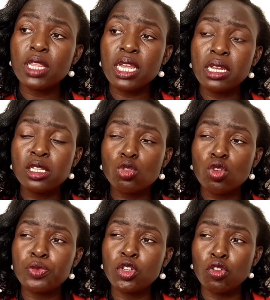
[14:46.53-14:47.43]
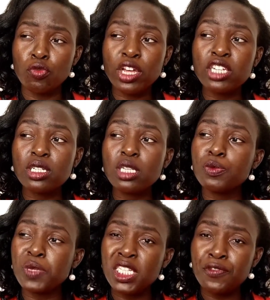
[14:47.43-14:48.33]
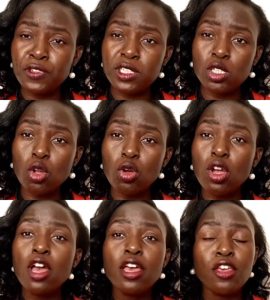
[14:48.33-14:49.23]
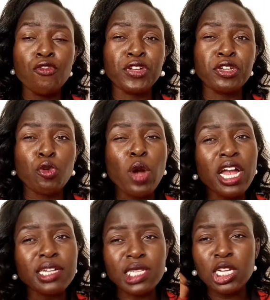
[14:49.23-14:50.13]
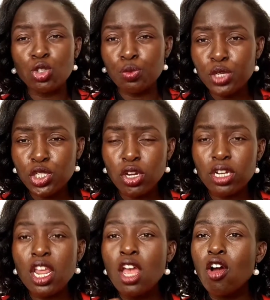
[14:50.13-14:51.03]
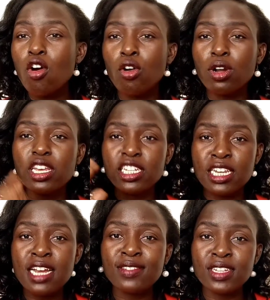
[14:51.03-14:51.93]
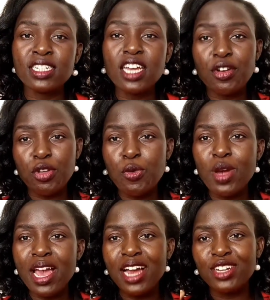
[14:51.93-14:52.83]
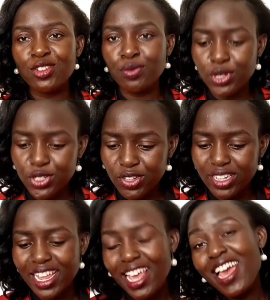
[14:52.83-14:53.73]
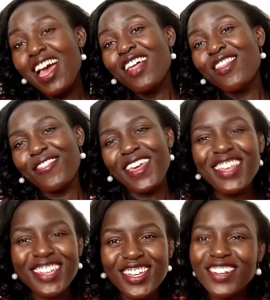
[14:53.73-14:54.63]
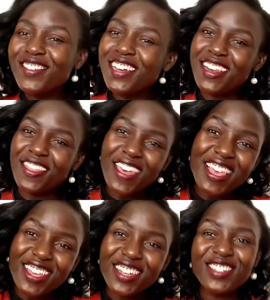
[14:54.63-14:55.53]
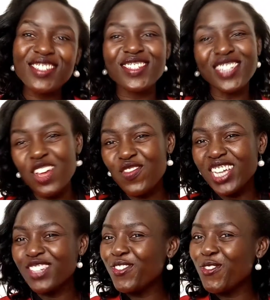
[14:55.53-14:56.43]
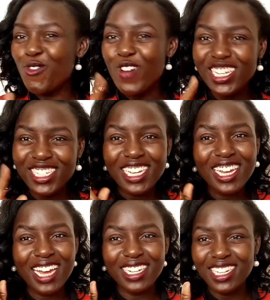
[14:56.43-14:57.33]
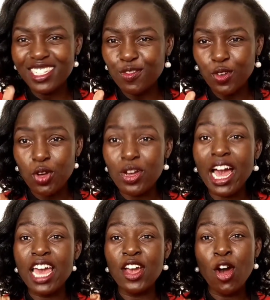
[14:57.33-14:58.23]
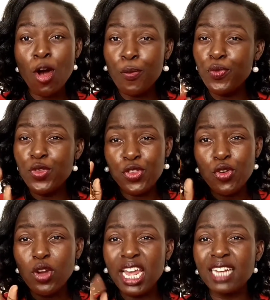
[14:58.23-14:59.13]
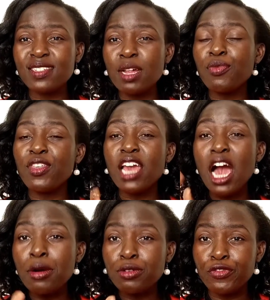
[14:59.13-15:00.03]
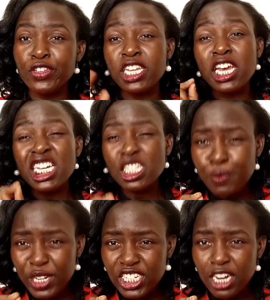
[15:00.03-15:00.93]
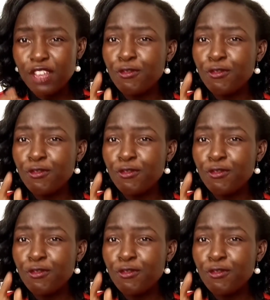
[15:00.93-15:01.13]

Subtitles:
the description of that specific song, if it requires attribution or it doesn't require attribution. Thank you, and thank you so much for watching this vlog. I hope you learned something out of it, especially